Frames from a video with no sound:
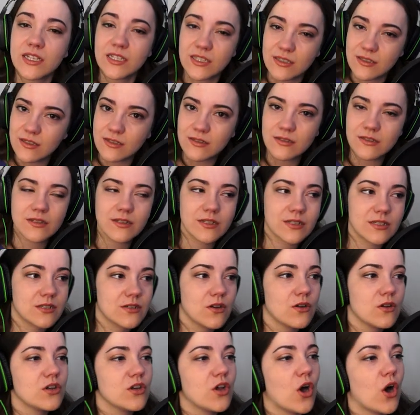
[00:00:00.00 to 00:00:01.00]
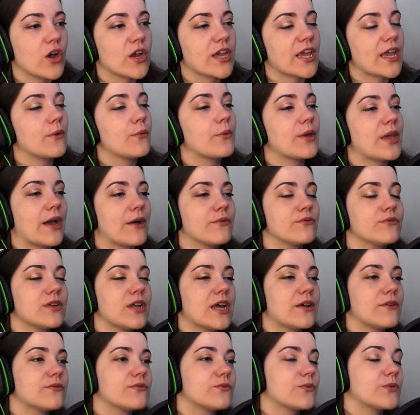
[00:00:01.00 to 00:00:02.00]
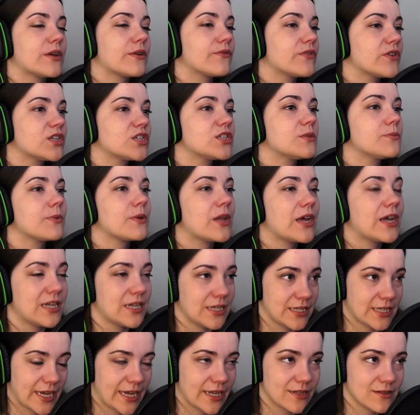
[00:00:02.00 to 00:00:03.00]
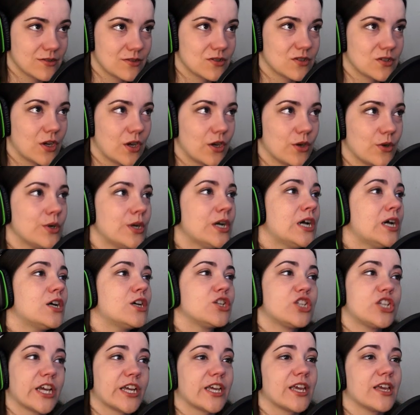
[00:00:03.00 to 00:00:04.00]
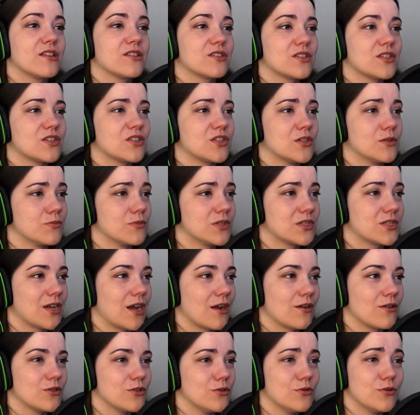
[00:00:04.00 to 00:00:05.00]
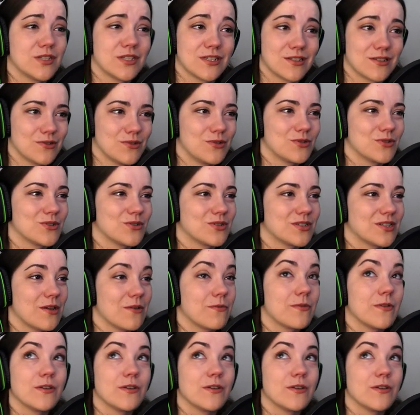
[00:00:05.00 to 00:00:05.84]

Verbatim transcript: let's, let's, let's not knock it. We haven't have we haven't actually played it yet. So checking system. This title uses an autosave